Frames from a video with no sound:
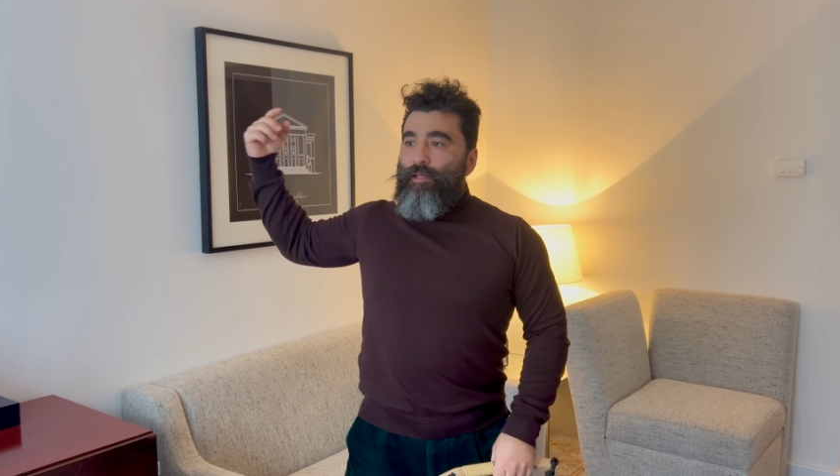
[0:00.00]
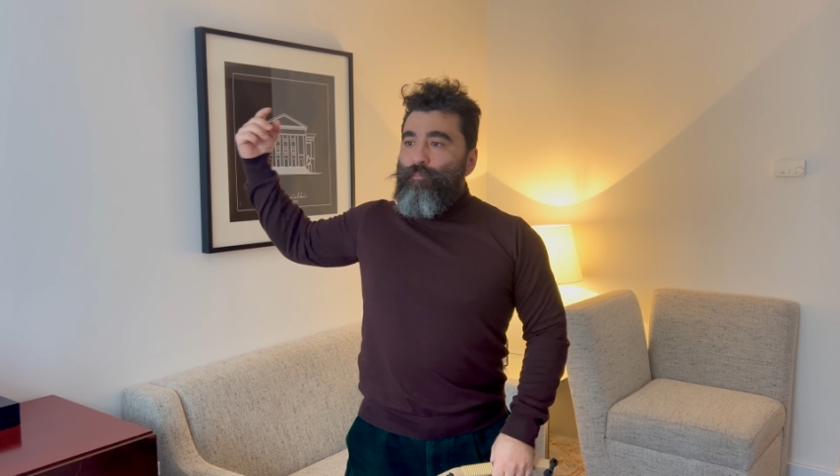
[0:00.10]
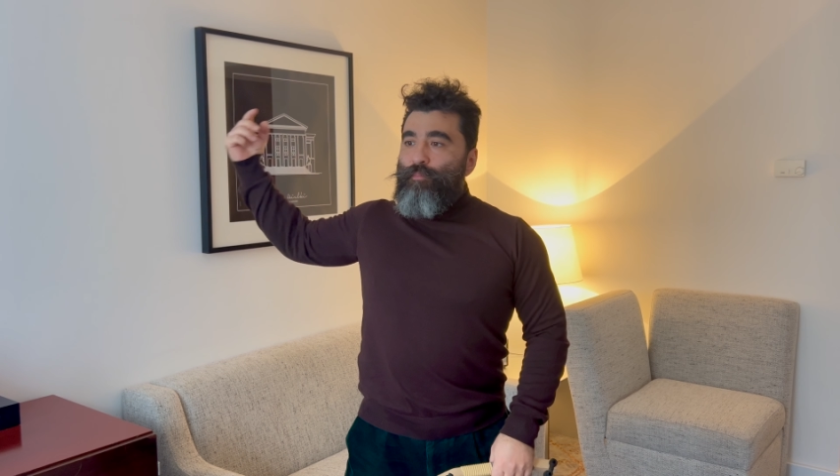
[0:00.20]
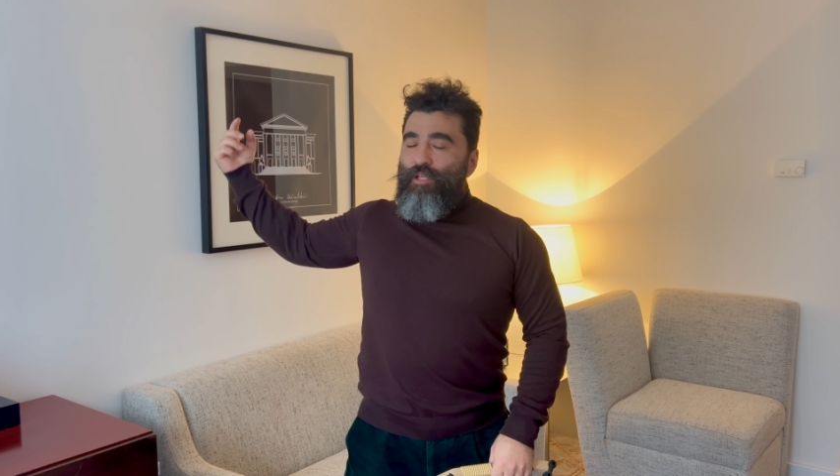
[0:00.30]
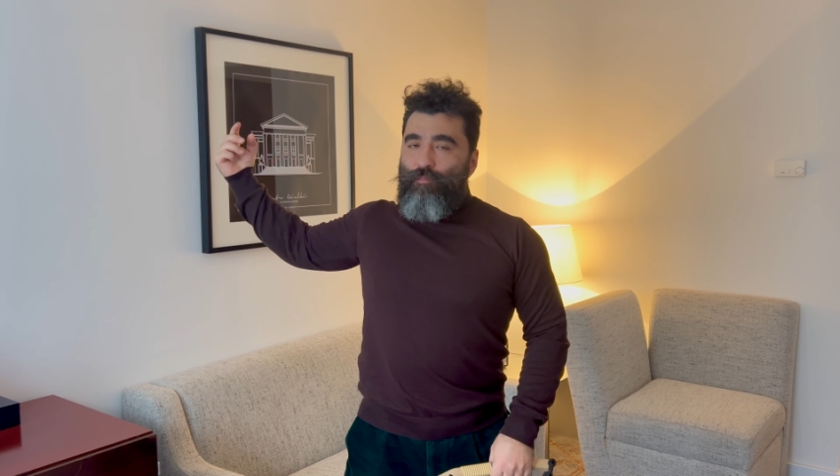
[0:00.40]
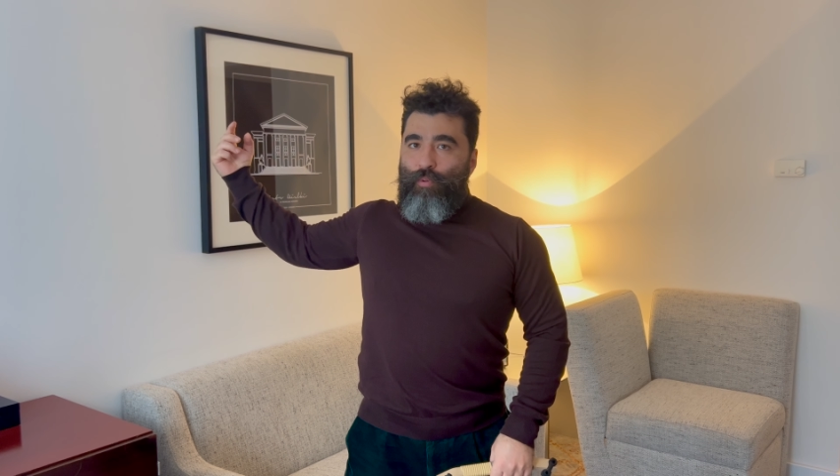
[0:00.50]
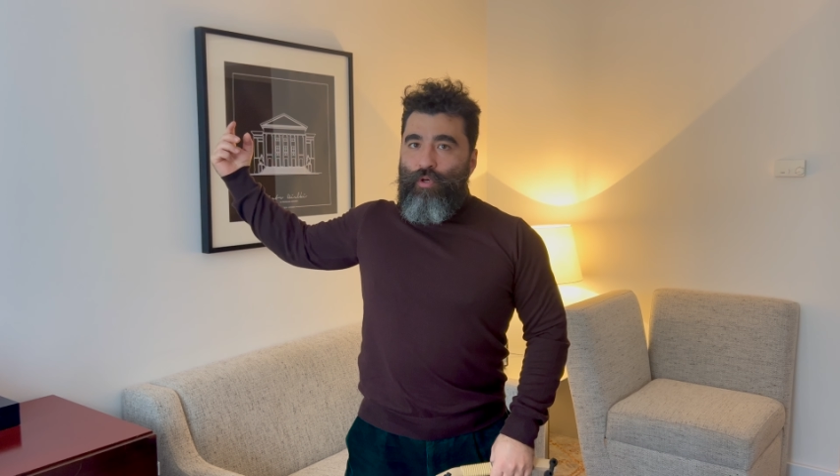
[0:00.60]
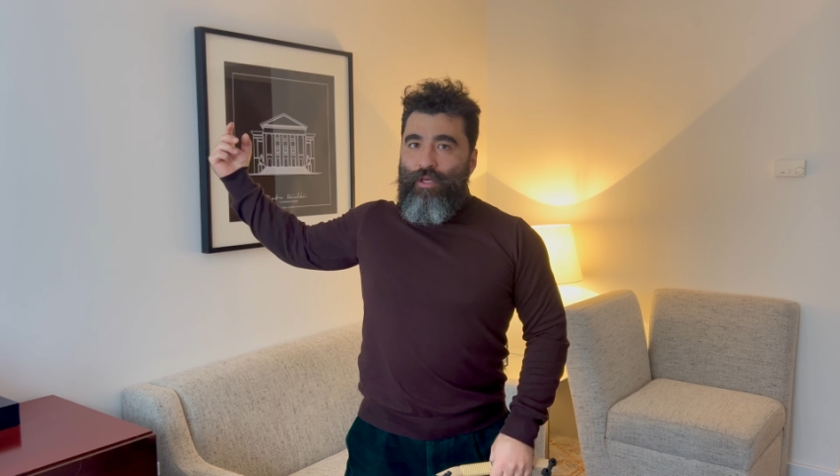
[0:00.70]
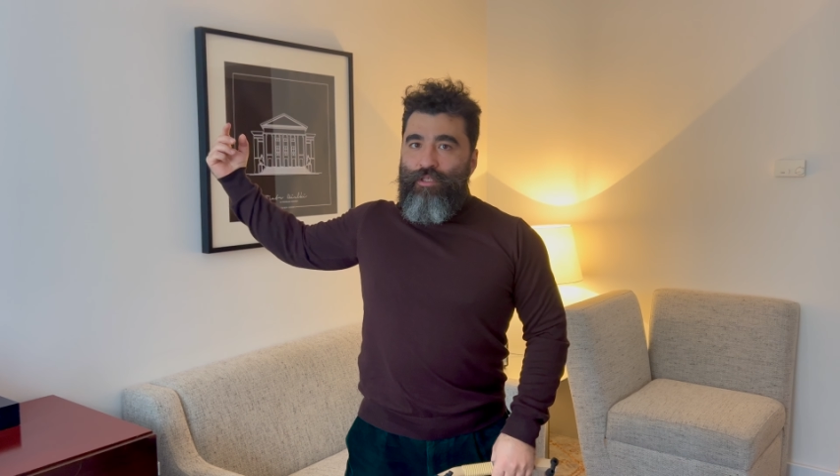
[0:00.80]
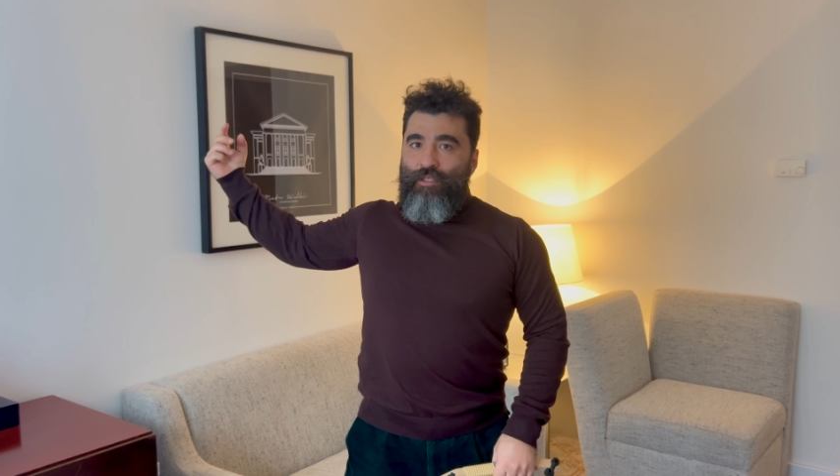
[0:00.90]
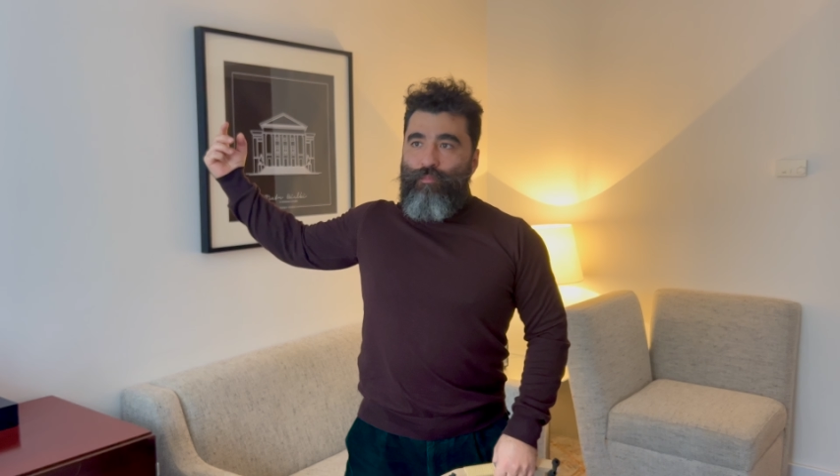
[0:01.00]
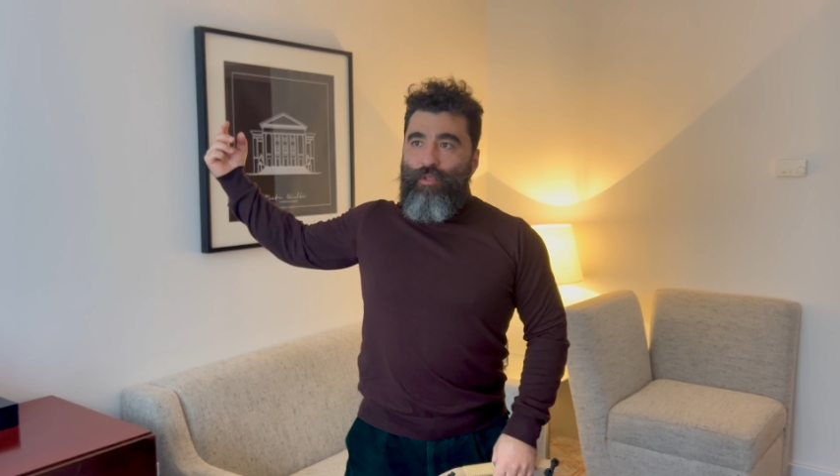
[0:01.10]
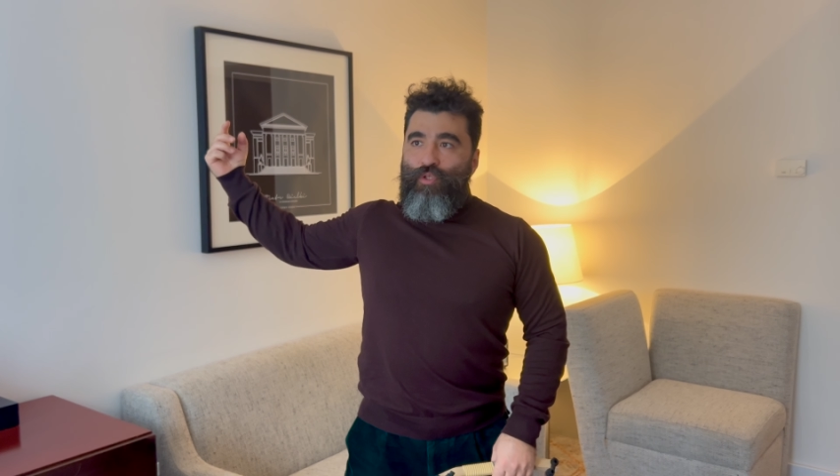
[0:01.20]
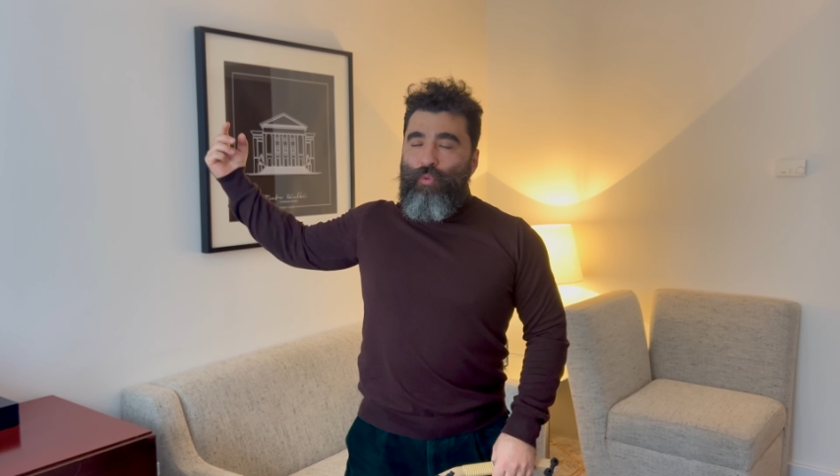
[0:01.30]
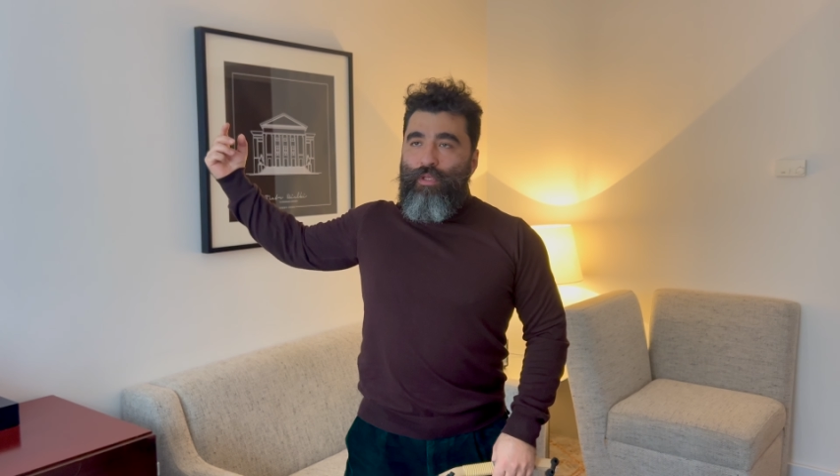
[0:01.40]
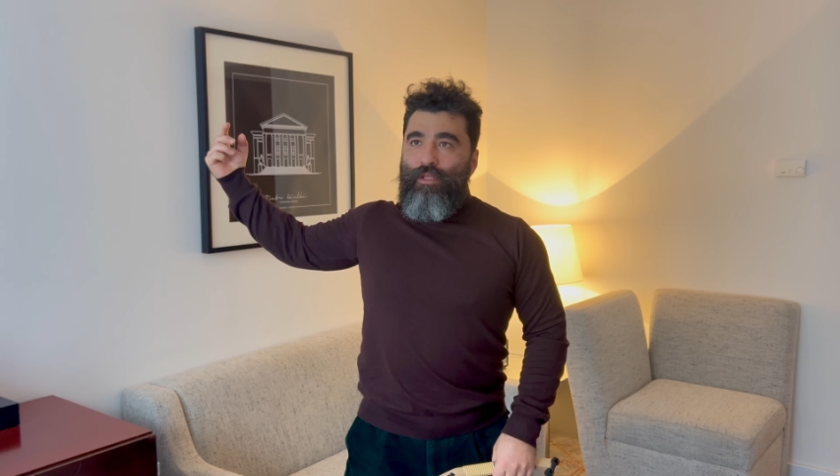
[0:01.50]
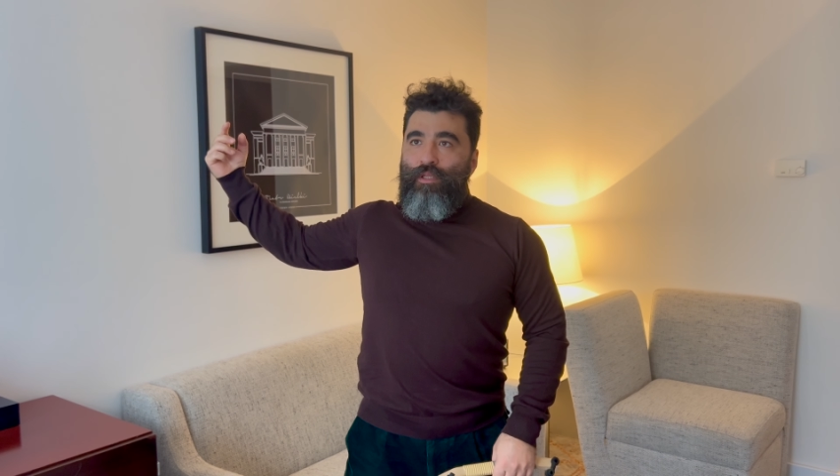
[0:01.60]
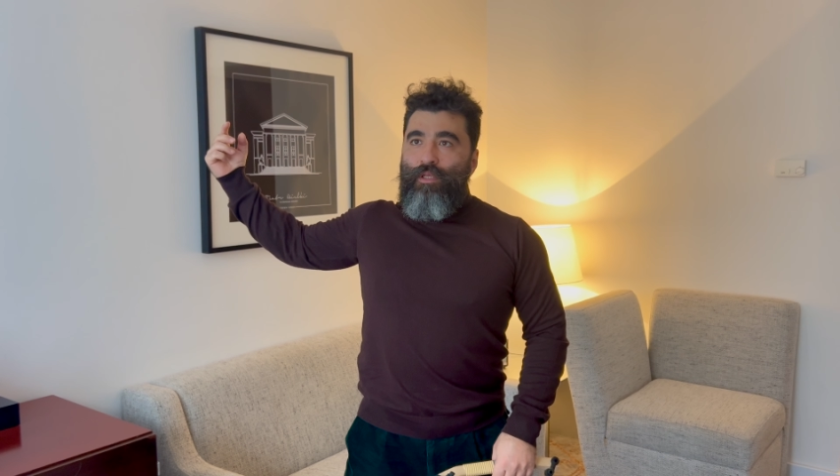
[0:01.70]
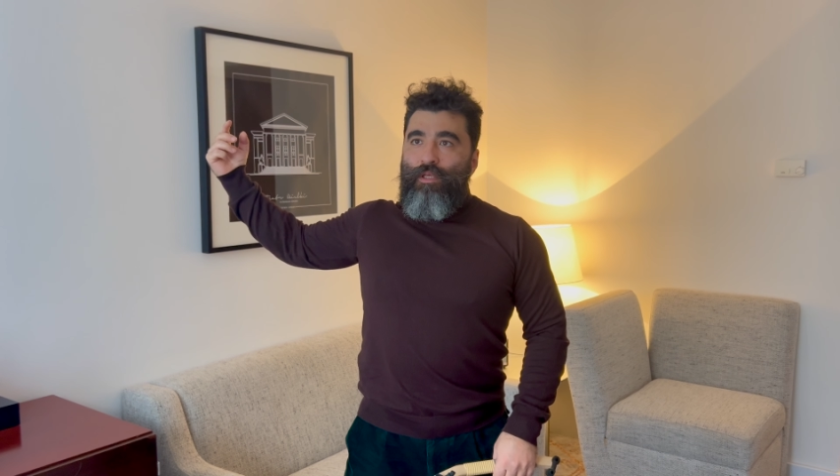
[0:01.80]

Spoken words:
a midpoint between